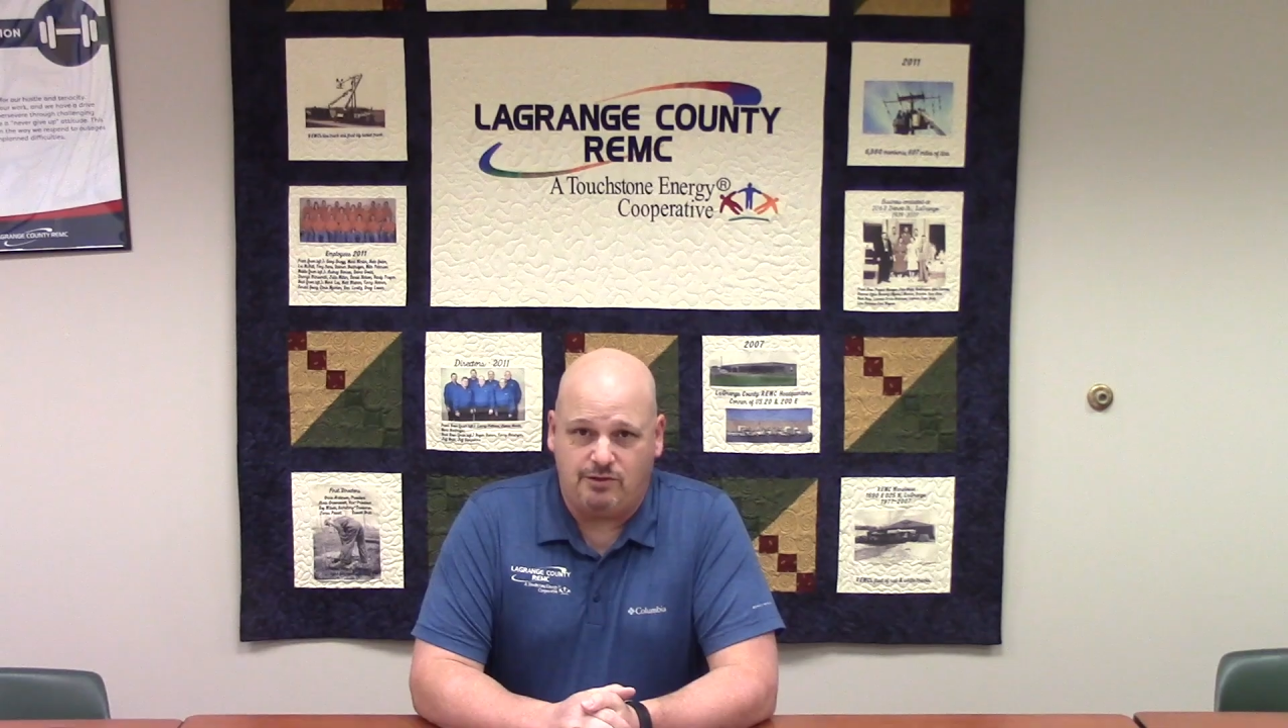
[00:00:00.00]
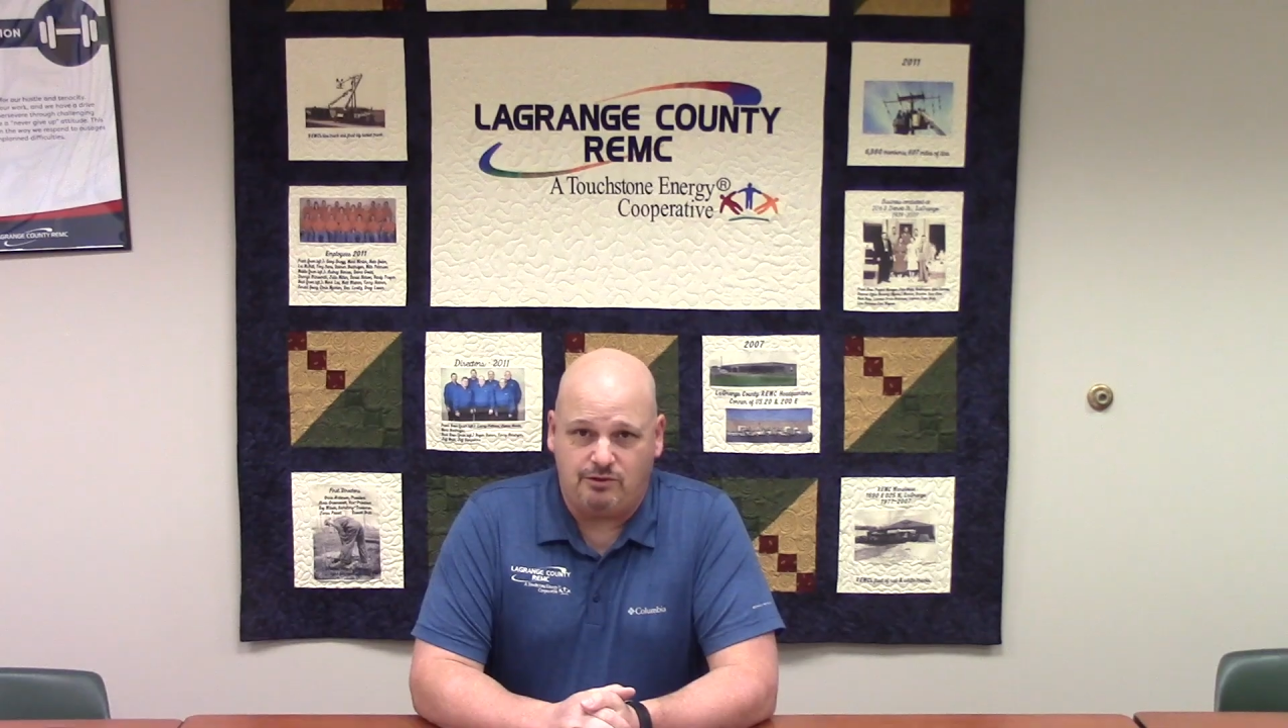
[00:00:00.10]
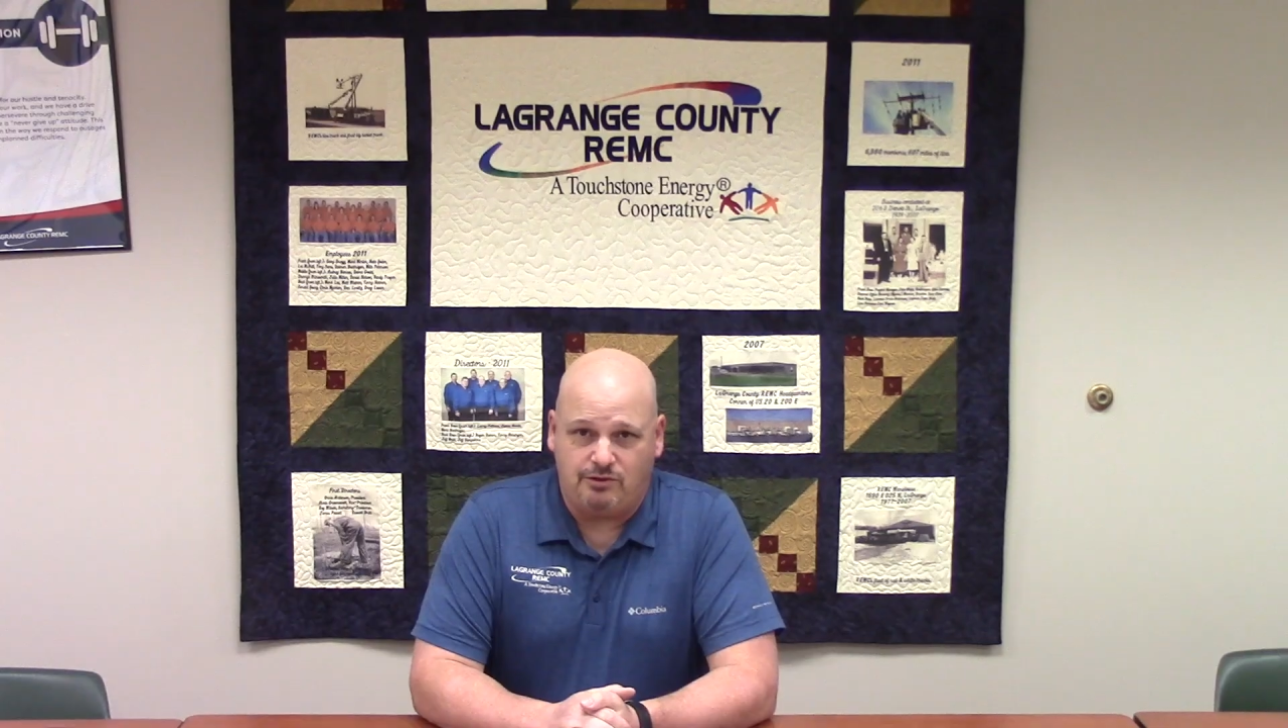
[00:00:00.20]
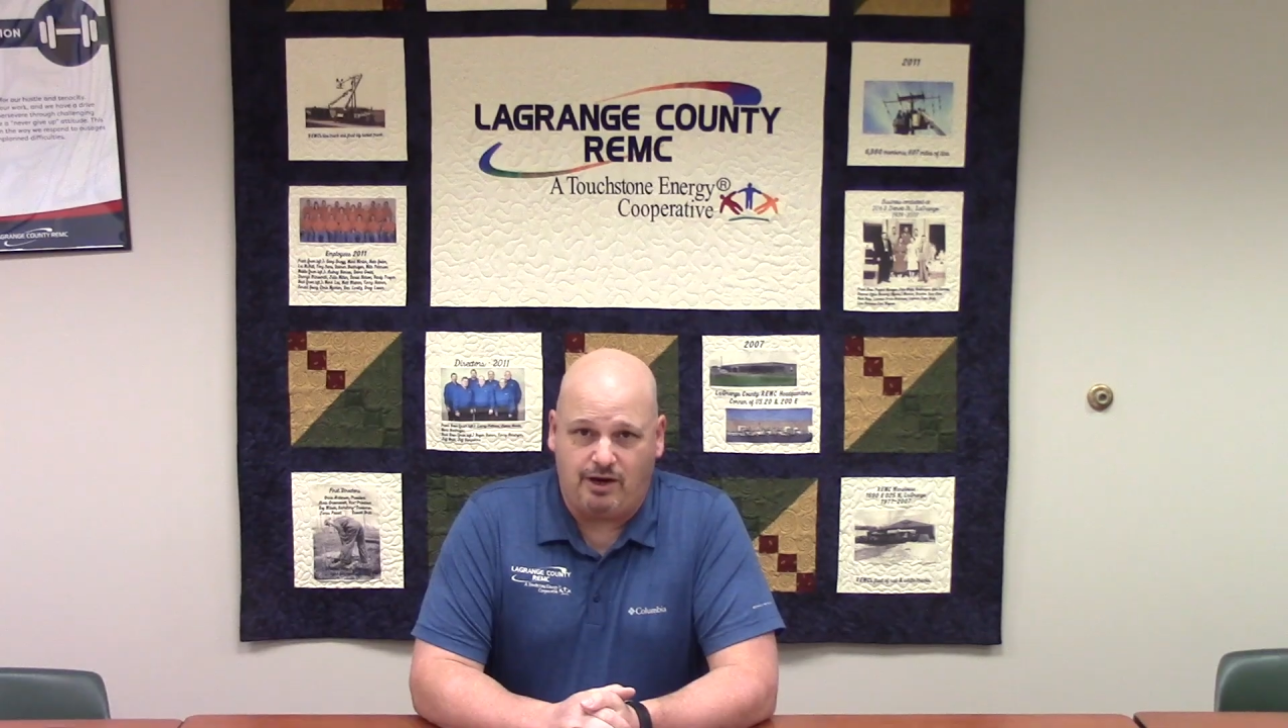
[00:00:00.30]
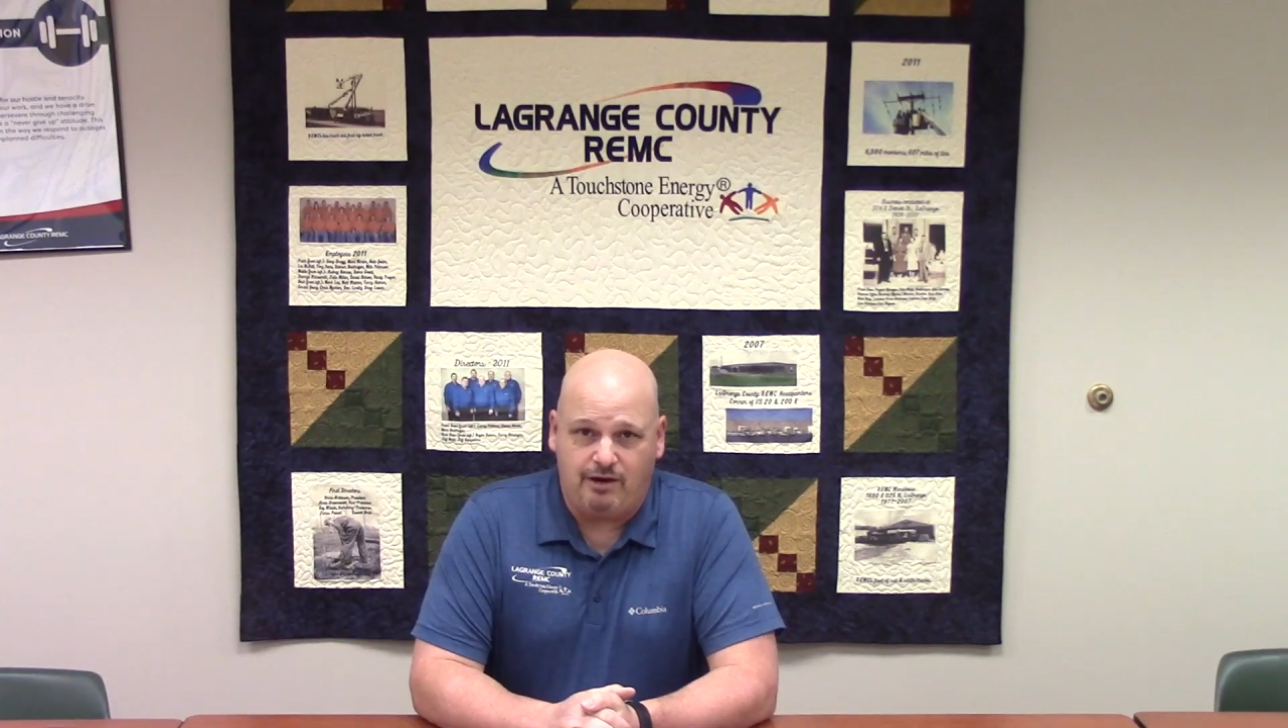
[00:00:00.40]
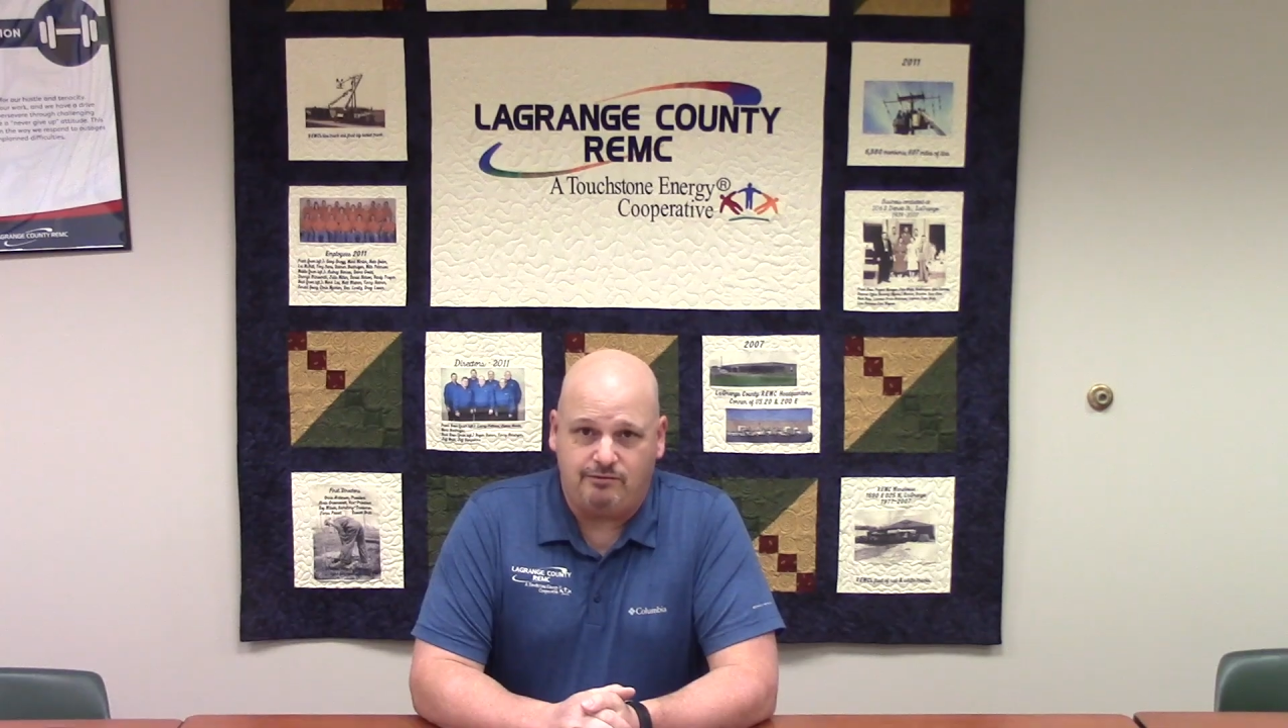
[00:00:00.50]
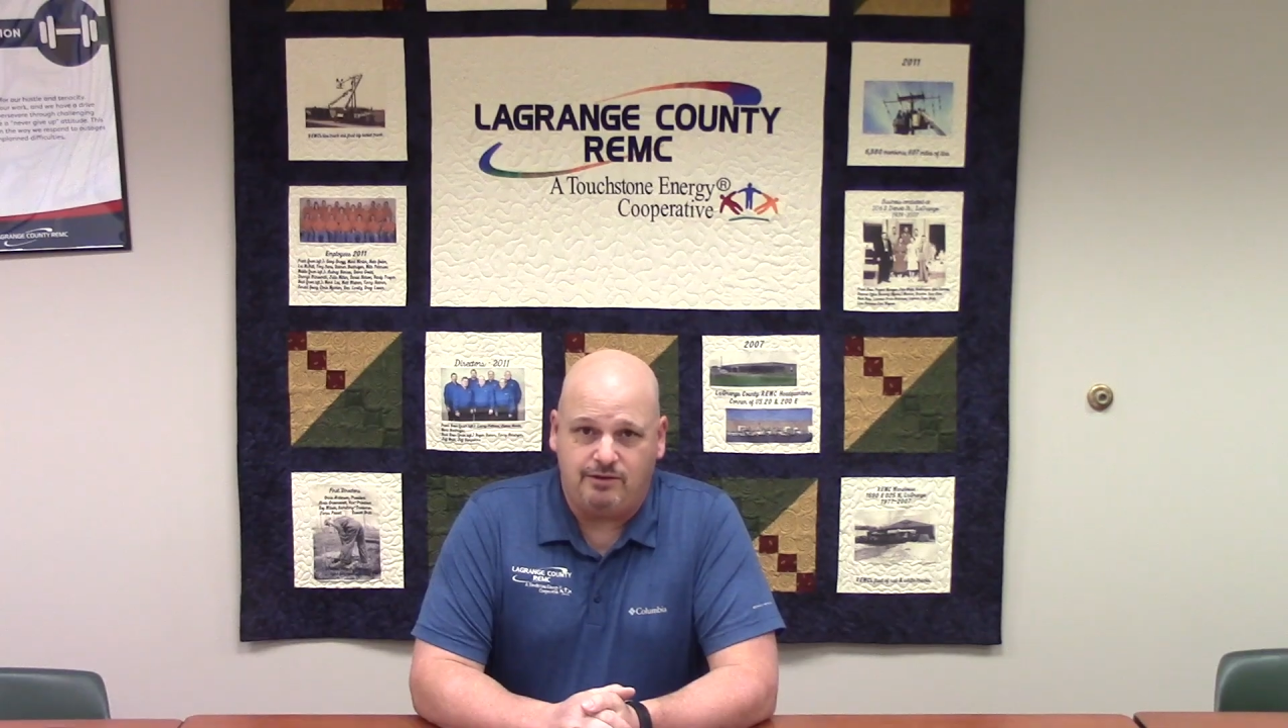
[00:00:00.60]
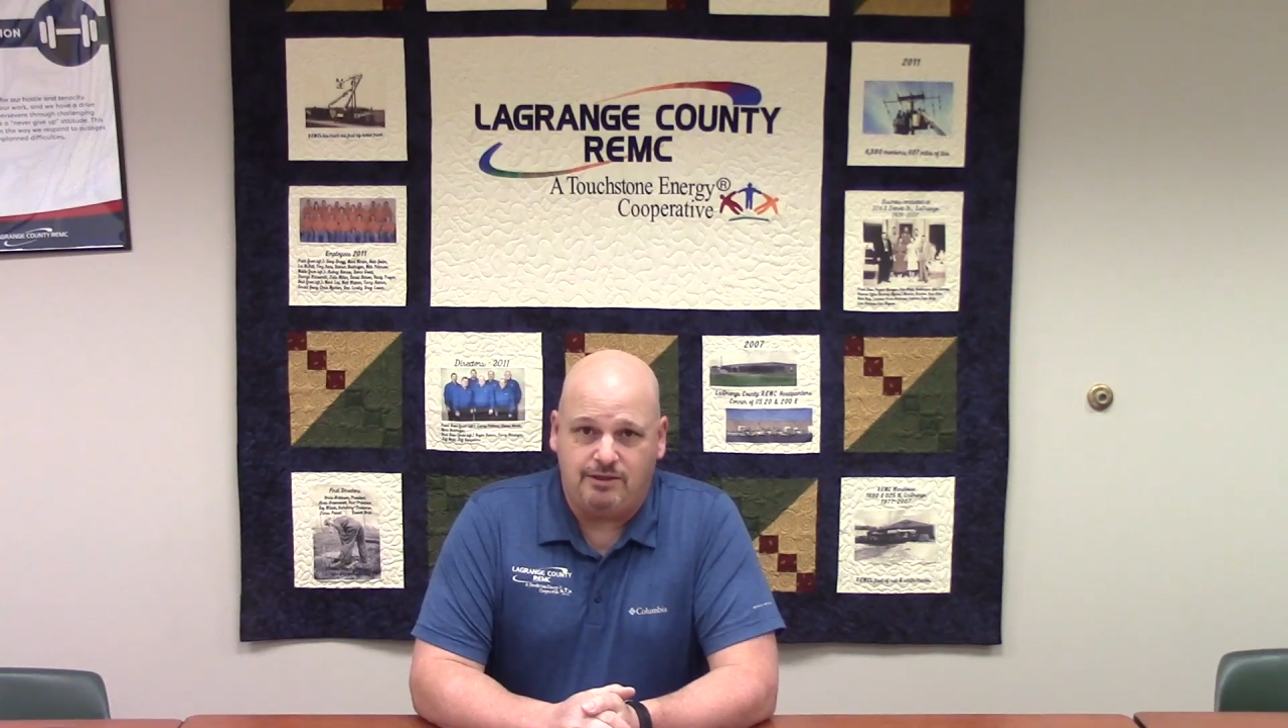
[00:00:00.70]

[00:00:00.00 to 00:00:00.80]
photograph.